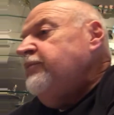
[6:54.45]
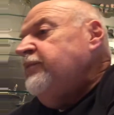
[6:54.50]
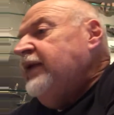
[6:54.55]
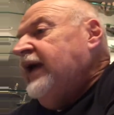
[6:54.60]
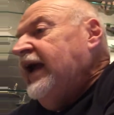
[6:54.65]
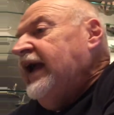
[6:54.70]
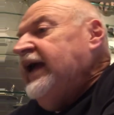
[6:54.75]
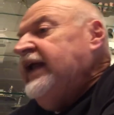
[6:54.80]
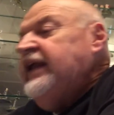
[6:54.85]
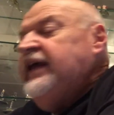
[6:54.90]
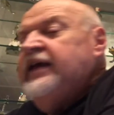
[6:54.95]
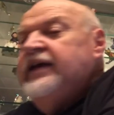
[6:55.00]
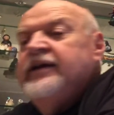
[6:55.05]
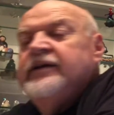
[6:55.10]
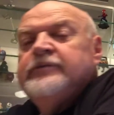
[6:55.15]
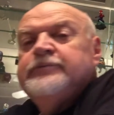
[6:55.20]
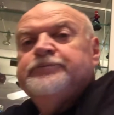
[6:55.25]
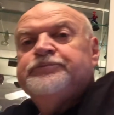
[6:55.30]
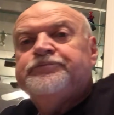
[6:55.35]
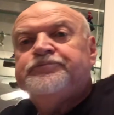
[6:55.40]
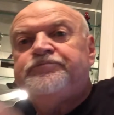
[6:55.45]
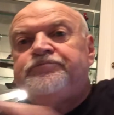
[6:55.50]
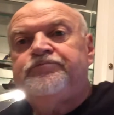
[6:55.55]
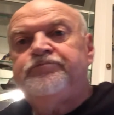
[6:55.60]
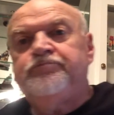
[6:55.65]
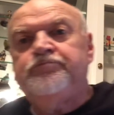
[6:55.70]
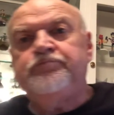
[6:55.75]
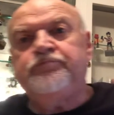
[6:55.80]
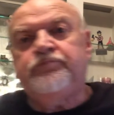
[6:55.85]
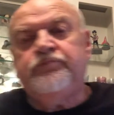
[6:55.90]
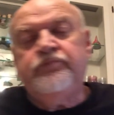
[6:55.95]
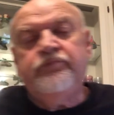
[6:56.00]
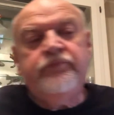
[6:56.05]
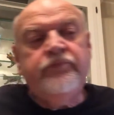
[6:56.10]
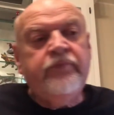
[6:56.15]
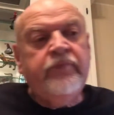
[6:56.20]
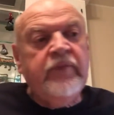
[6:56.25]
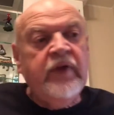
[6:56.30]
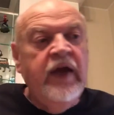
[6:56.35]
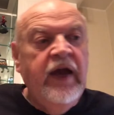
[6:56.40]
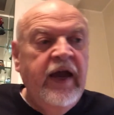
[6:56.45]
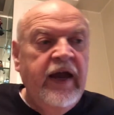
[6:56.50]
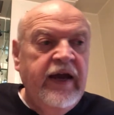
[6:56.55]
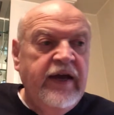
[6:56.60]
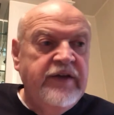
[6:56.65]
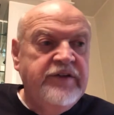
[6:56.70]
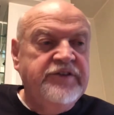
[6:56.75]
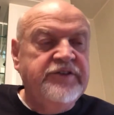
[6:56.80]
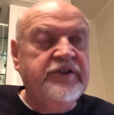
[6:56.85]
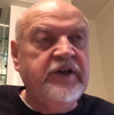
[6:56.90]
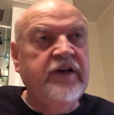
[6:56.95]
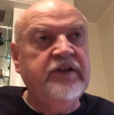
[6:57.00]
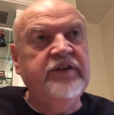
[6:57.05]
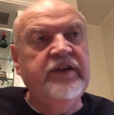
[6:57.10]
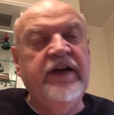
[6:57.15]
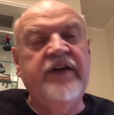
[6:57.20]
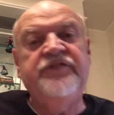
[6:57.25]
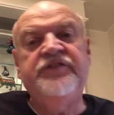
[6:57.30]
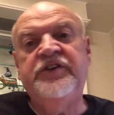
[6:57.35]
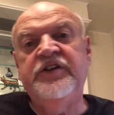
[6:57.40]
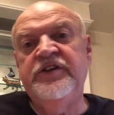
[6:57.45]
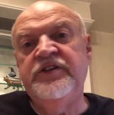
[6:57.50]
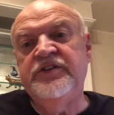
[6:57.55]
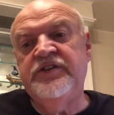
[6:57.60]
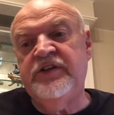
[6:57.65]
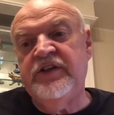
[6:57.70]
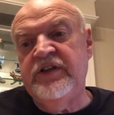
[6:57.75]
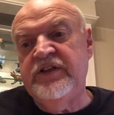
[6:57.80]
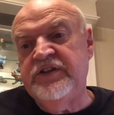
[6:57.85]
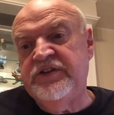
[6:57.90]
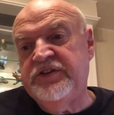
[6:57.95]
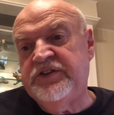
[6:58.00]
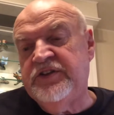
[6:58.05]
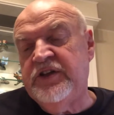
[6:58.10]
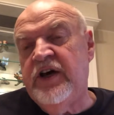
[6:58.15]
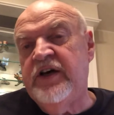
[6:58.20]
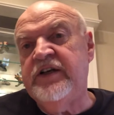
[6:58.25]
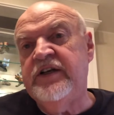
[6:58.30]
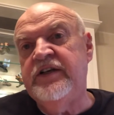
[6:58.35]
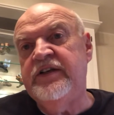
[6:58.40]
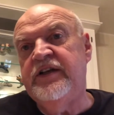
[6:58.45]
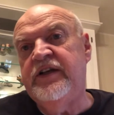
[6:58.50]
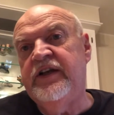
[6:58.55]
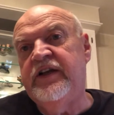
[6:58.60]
Eddie has left his son